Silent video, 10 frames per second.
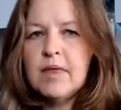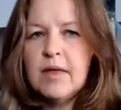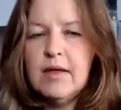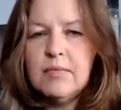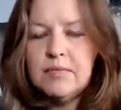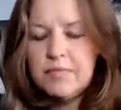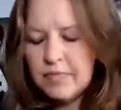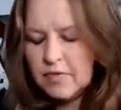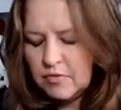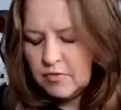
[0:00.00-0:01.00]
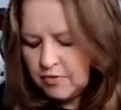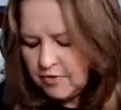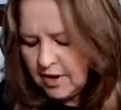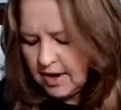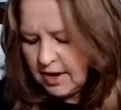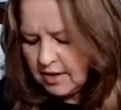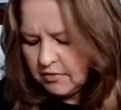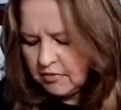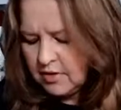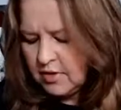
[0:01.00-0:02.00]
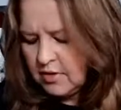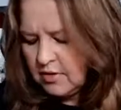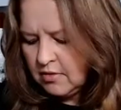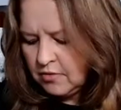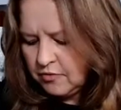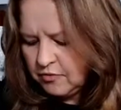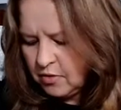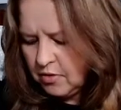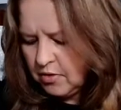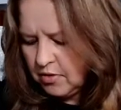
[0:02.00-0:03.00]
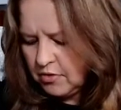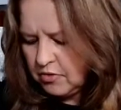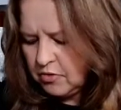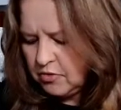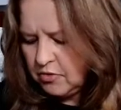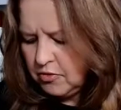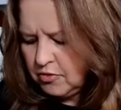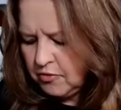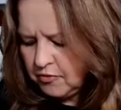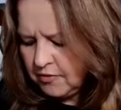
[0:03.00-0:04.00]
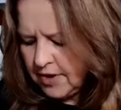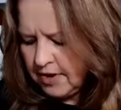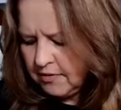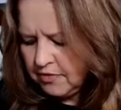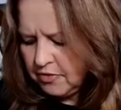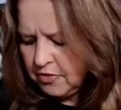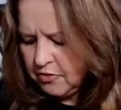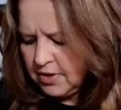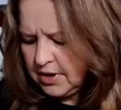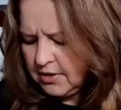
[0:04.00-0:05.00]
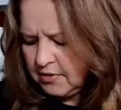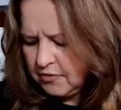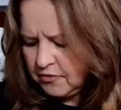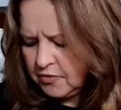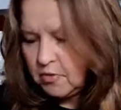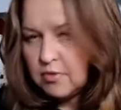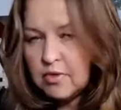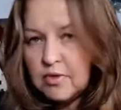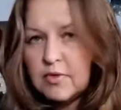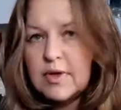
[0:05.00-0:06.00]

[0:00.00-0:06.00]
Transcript: Okay. 5, 4, 2, 5, 3, 4.